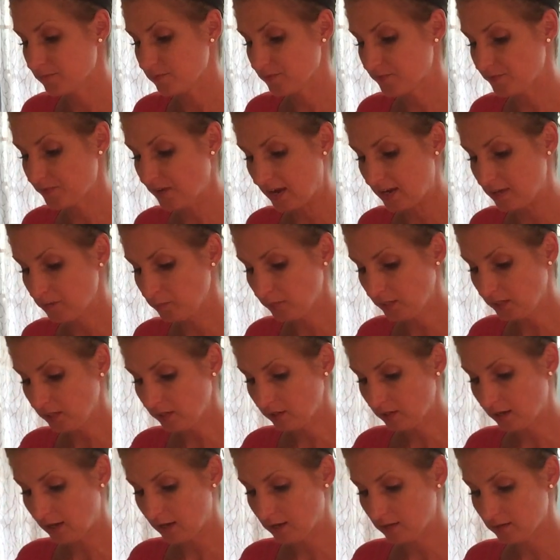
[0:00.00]
find
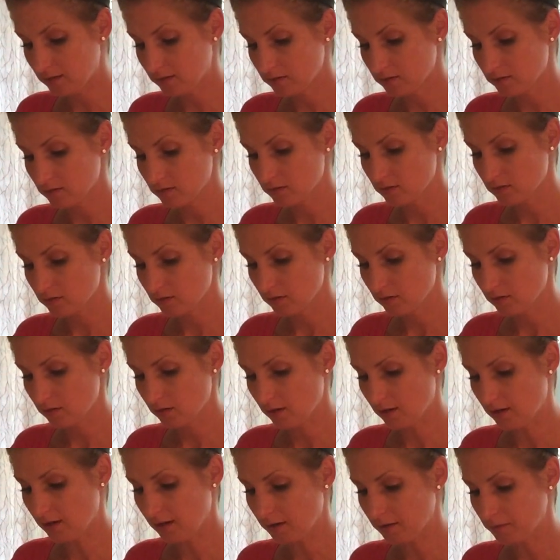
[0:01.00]
me on
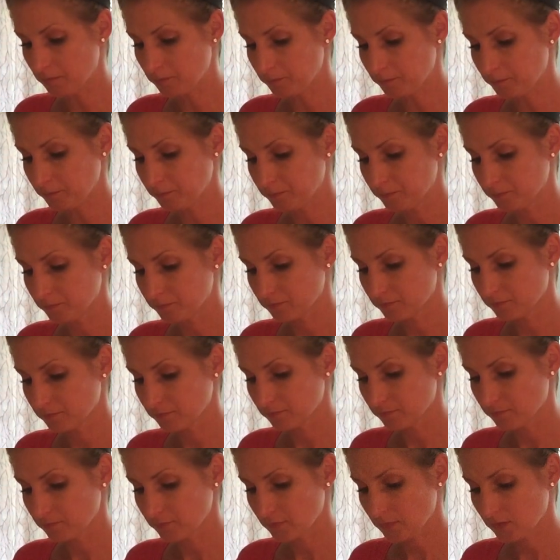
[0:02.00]

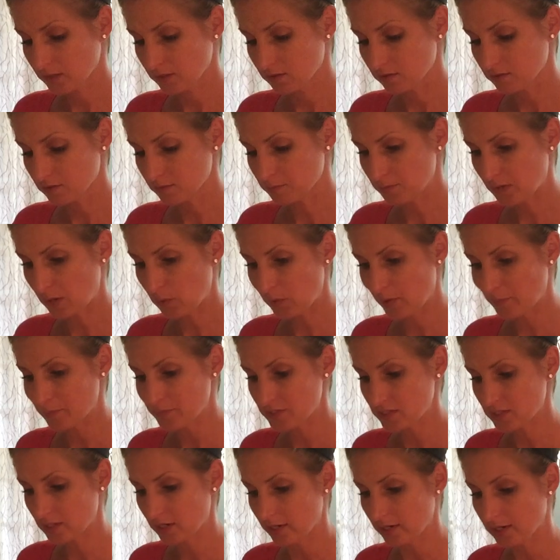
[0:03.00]
my
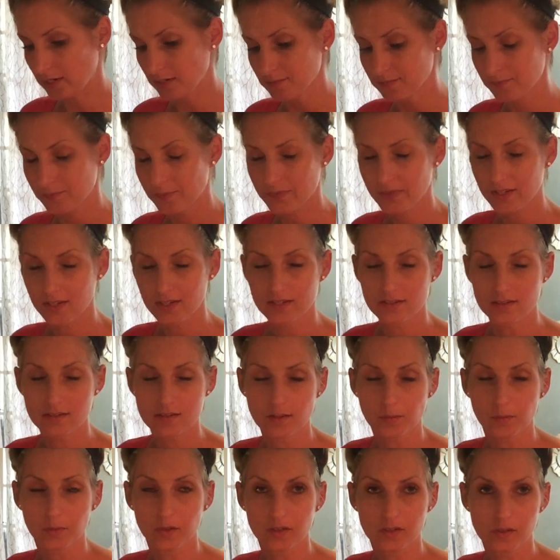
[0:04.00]
website. It's
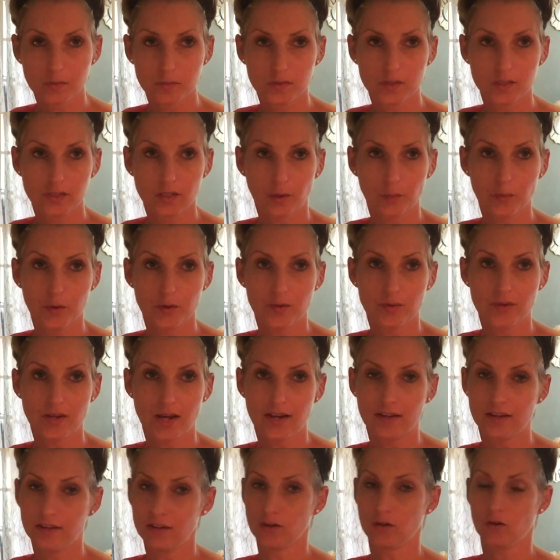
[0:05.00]

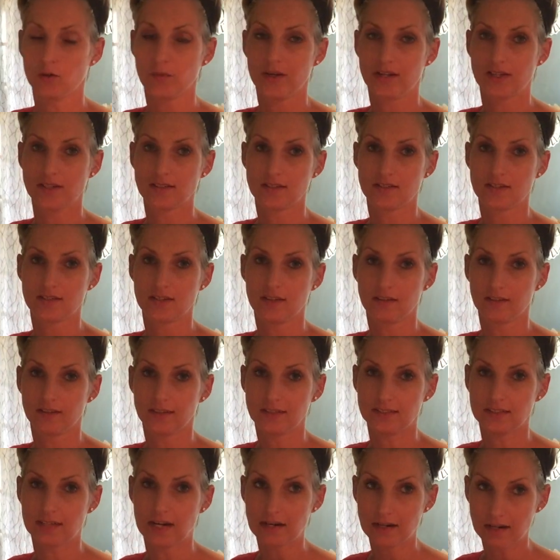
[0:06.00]

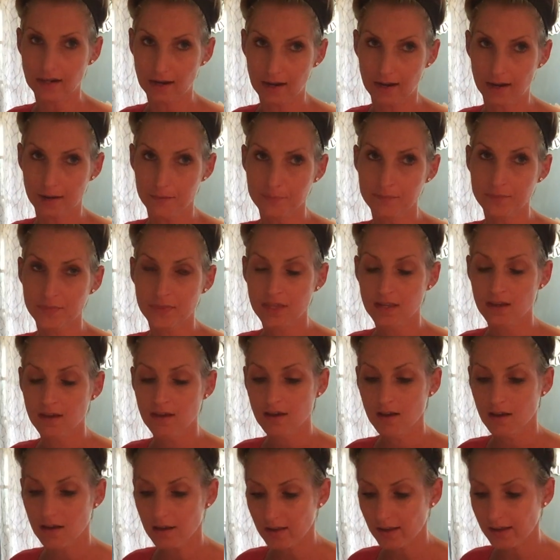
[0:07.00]
www.indigowingshealing.com,
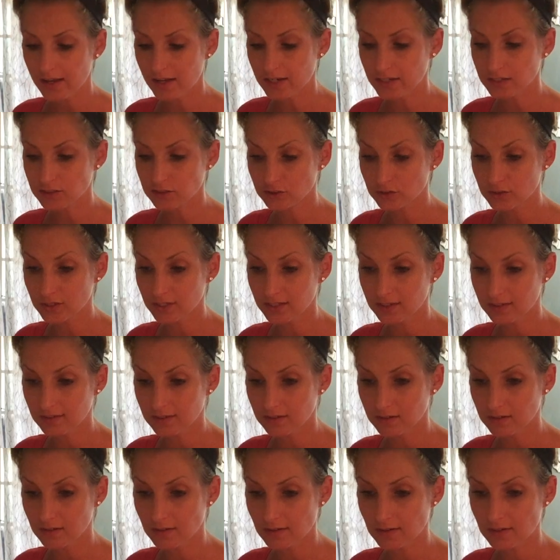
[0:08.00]
and you
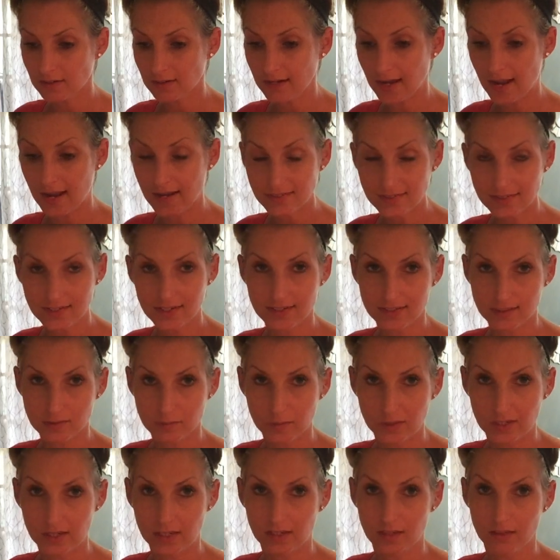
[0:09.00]
can contact
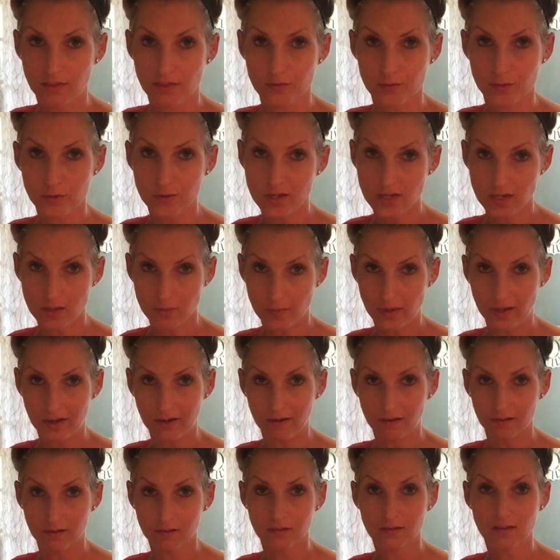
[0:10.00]
me through
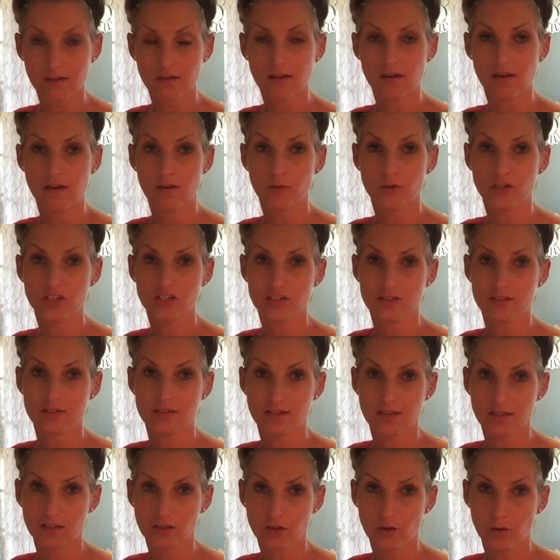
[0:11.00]
email, which
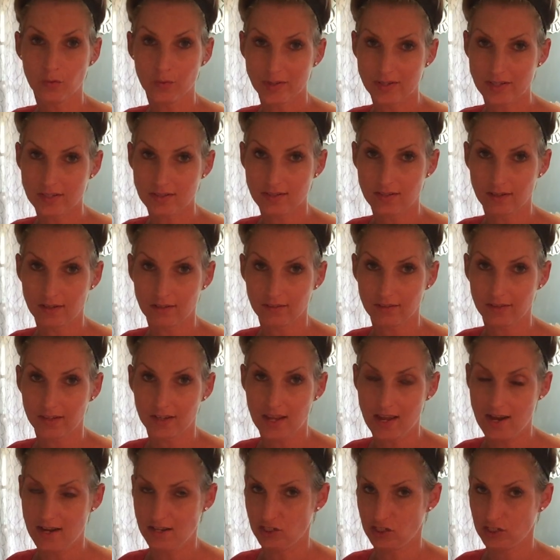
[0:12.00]
is
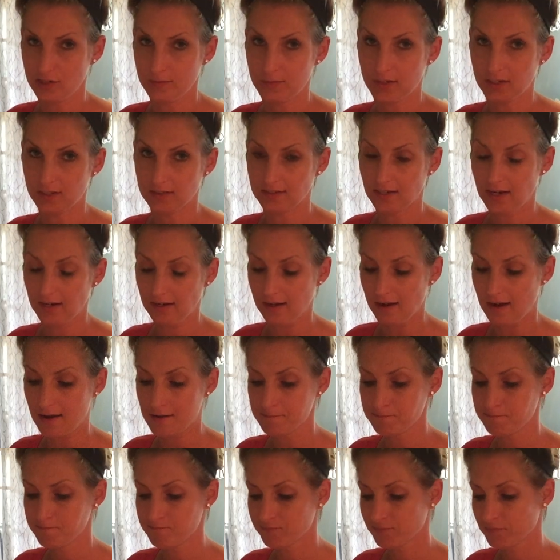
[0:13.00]

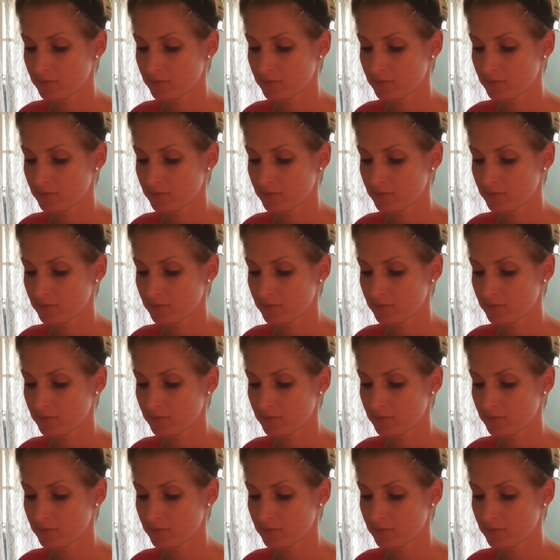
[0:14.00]
indigowingshealing@gmail.com.